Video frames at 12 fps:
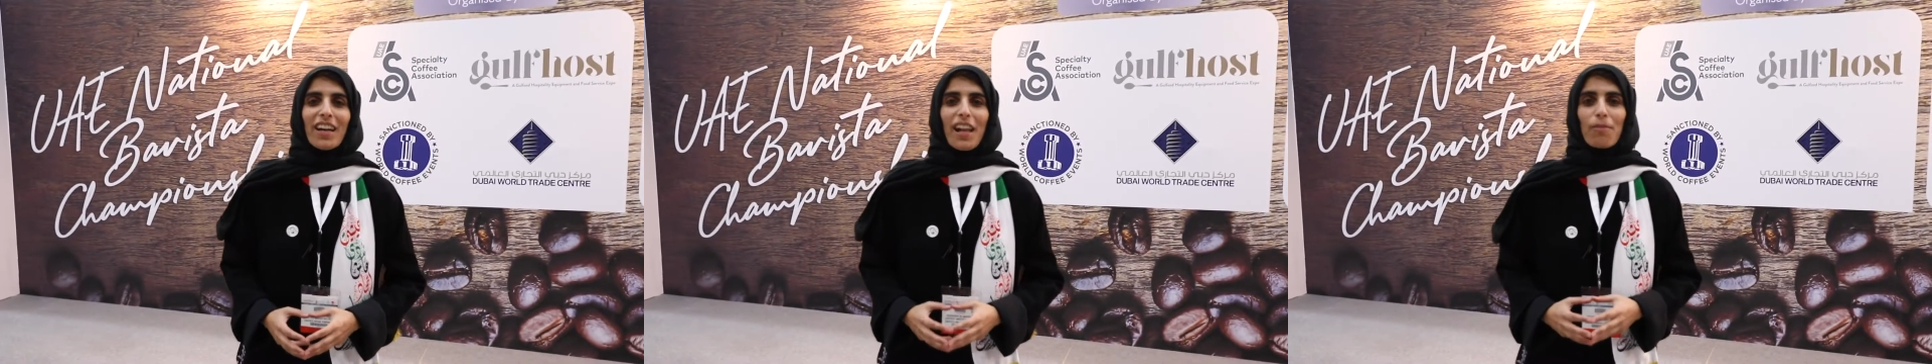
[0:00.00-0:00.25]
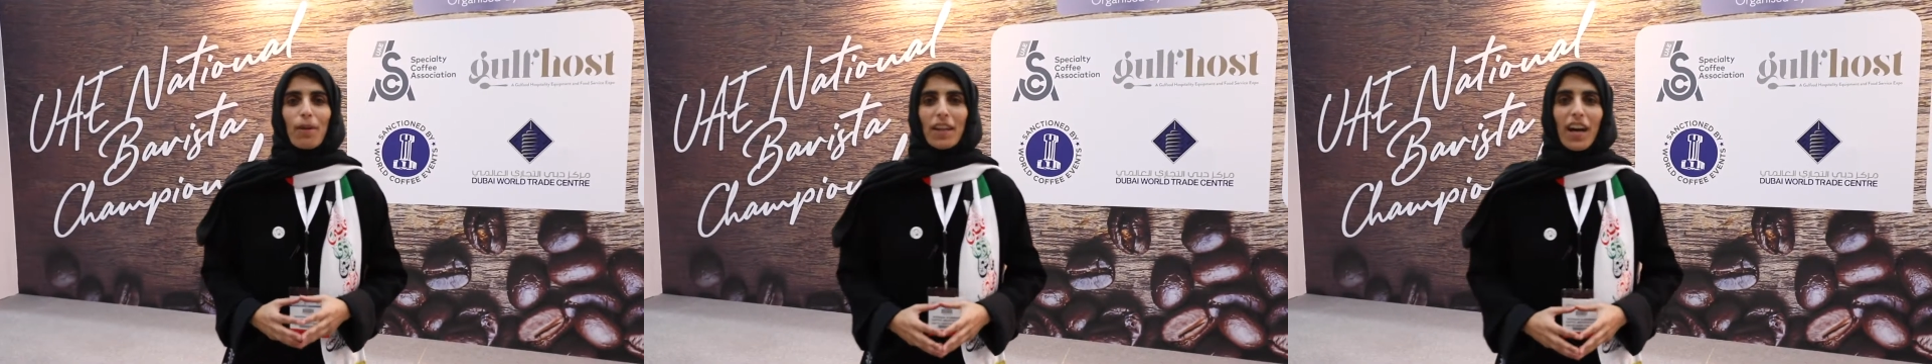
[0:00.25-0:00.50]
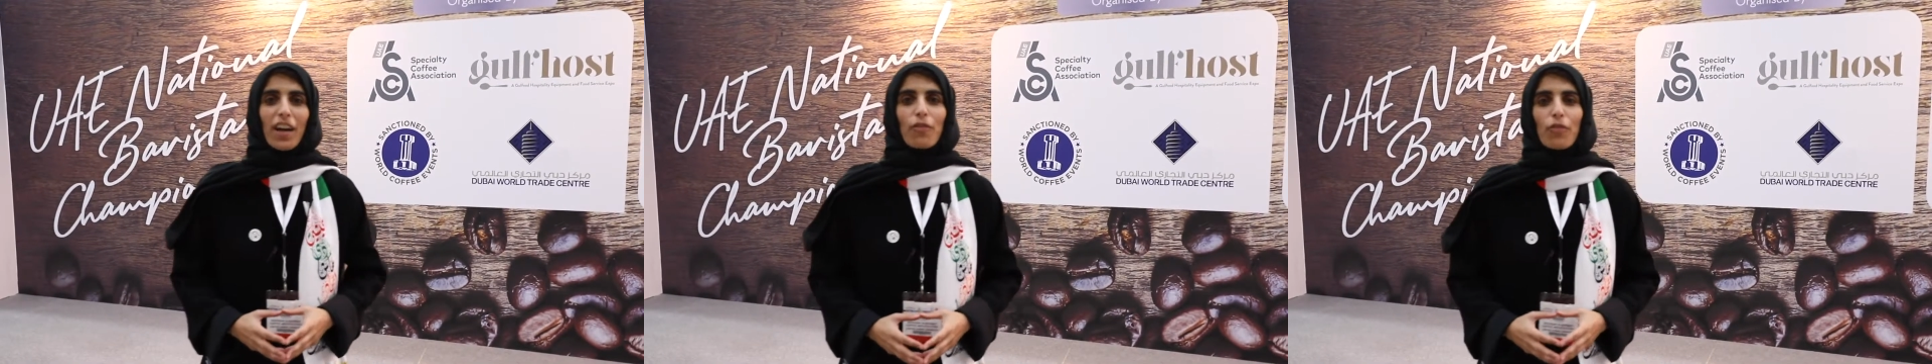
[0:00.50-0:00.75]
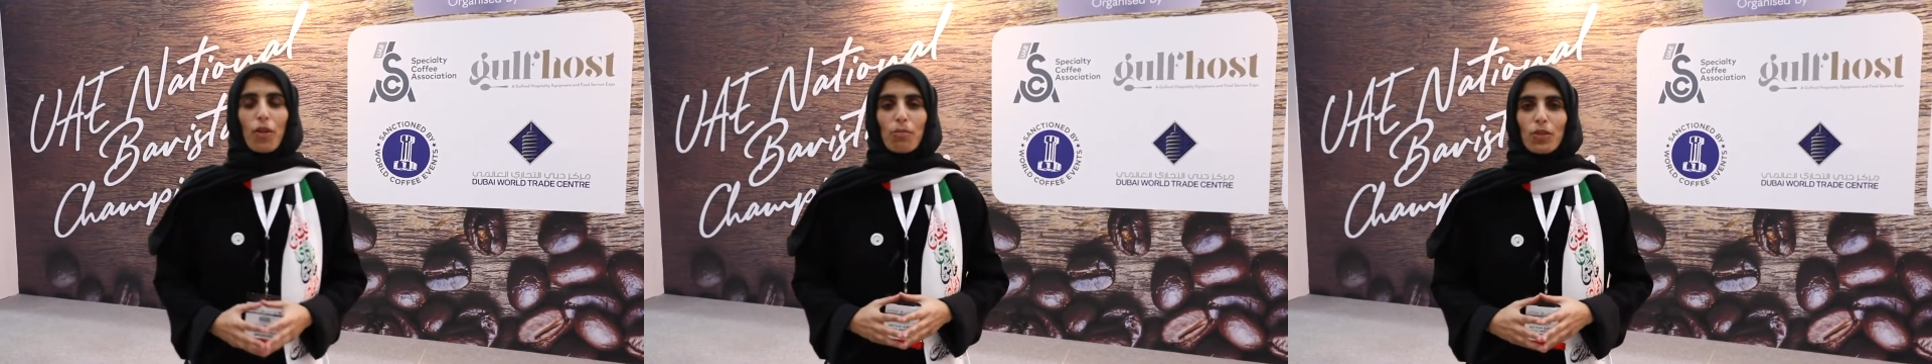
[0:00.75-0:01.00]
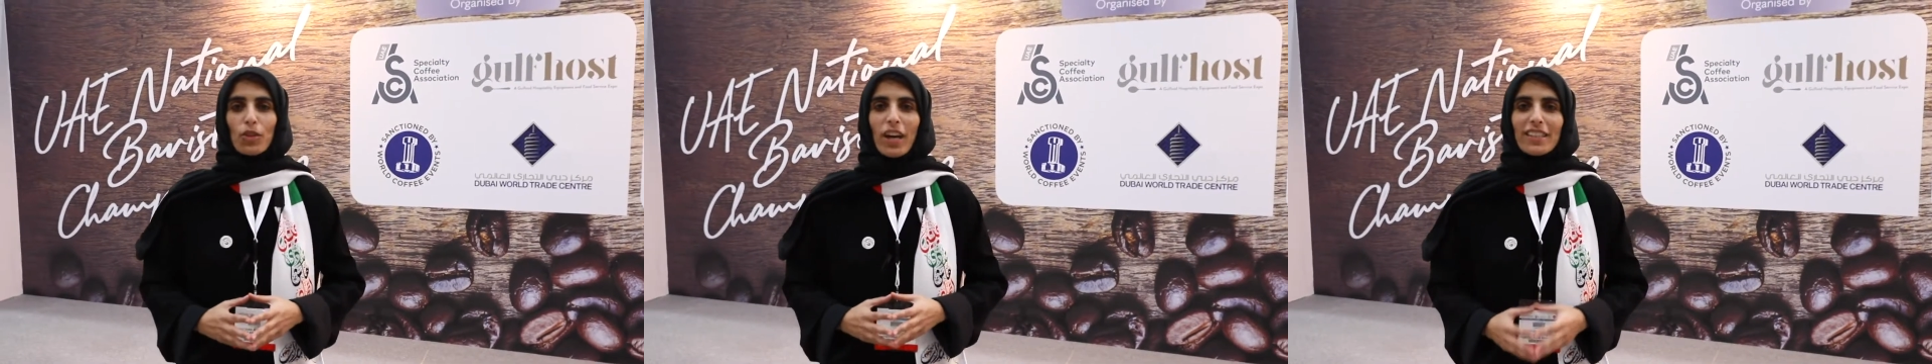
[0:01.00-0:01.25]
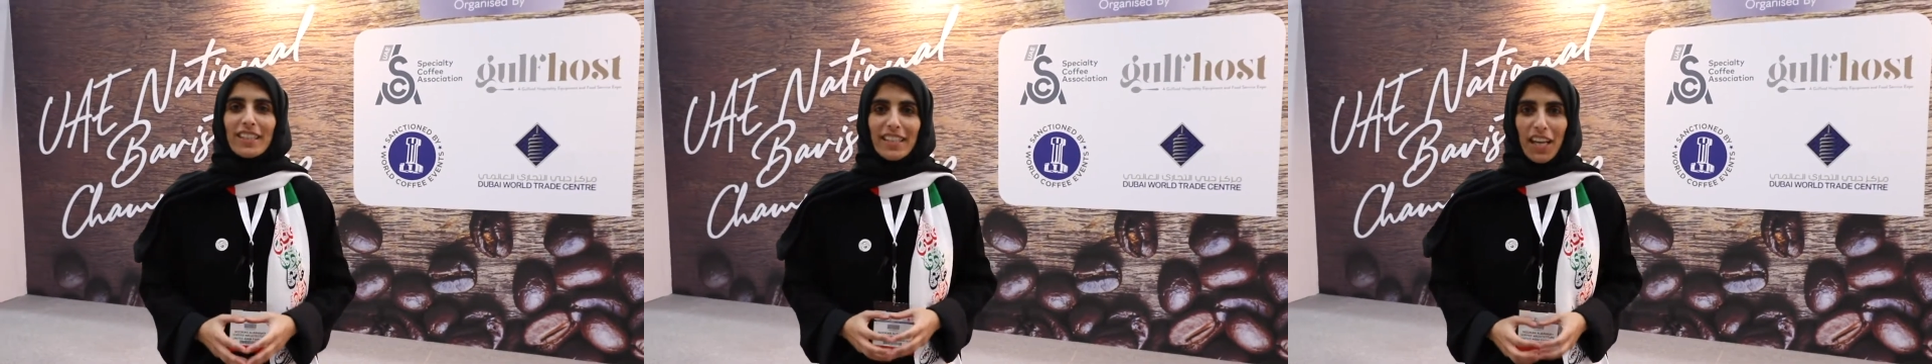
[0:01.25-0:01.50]
Albannay from
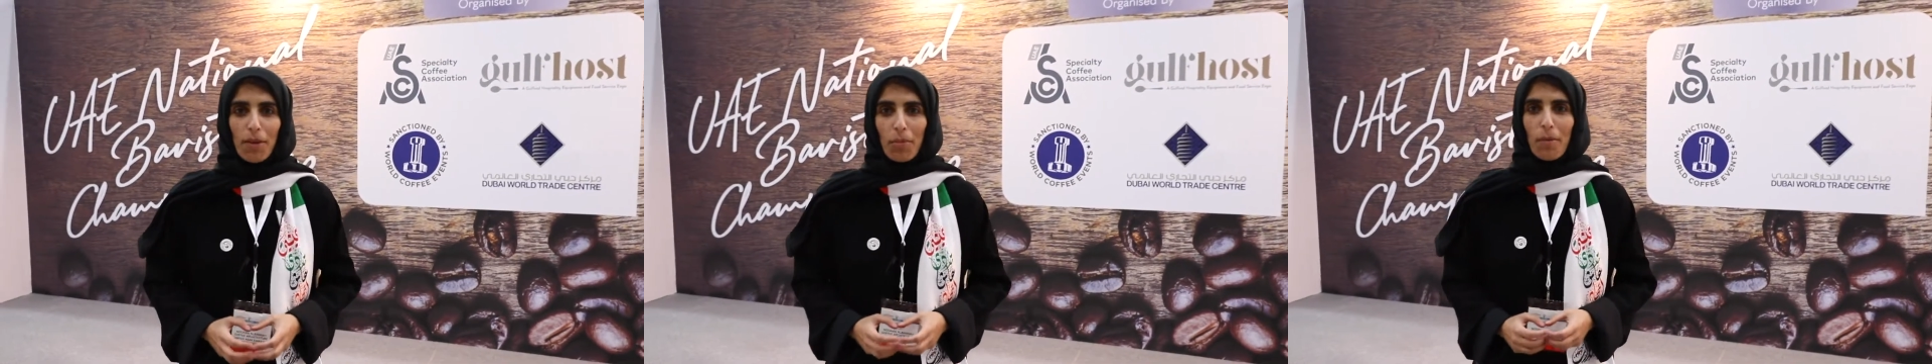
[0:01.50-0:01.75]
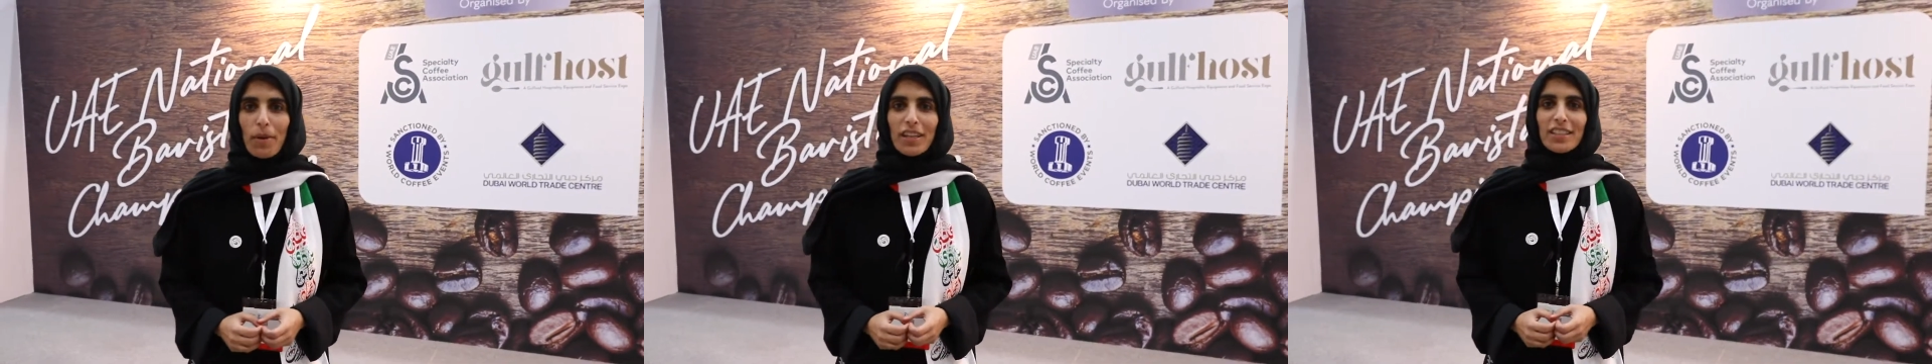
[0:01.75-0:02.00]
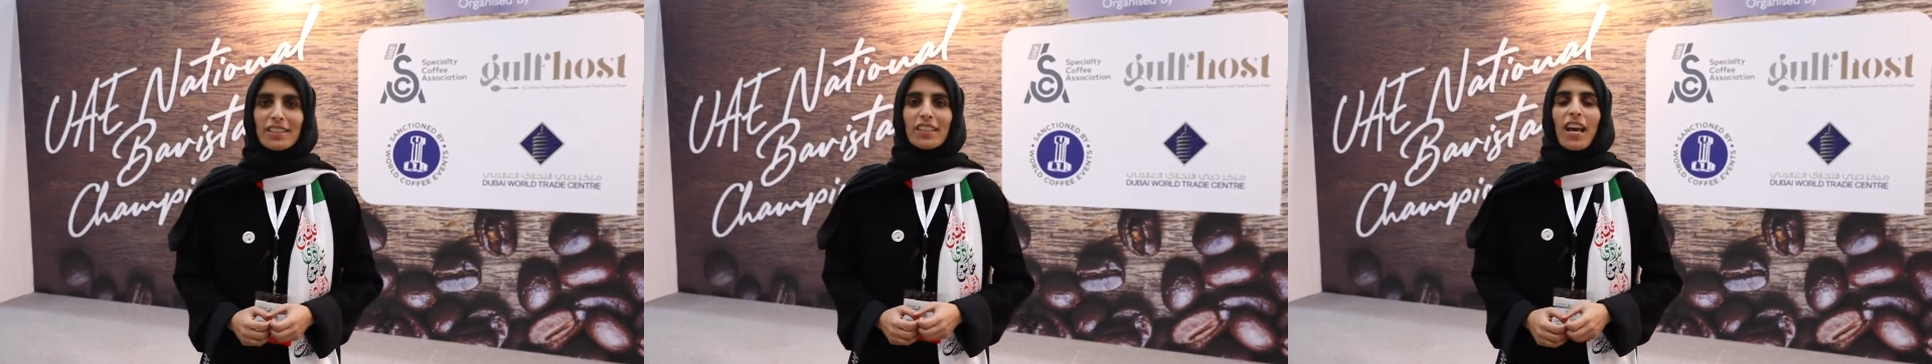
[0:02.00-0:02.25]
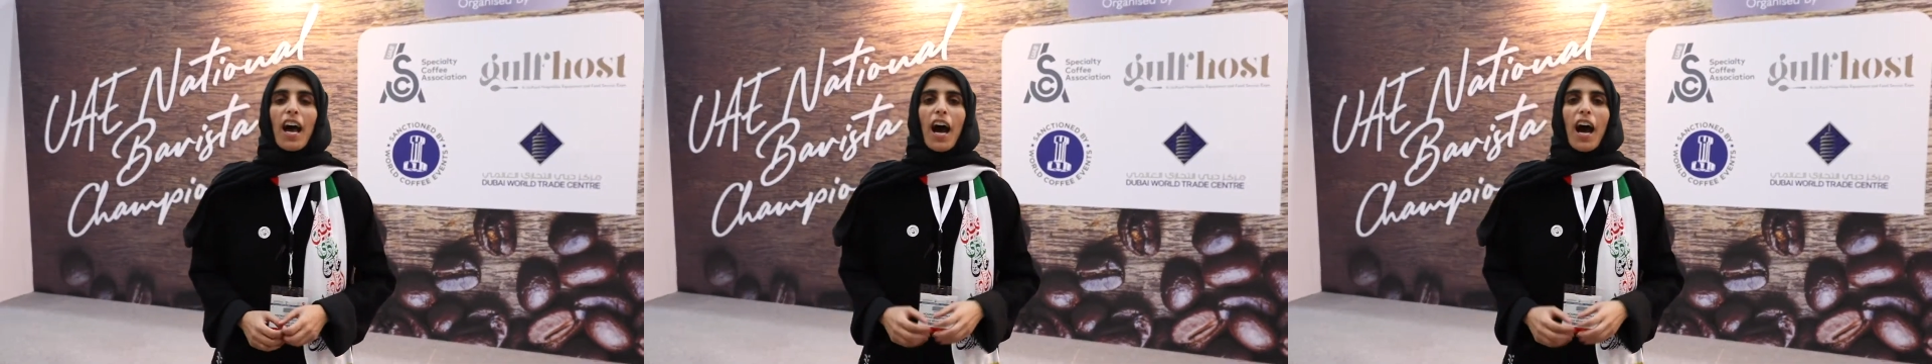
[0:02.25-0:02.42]
United Arab Emirates.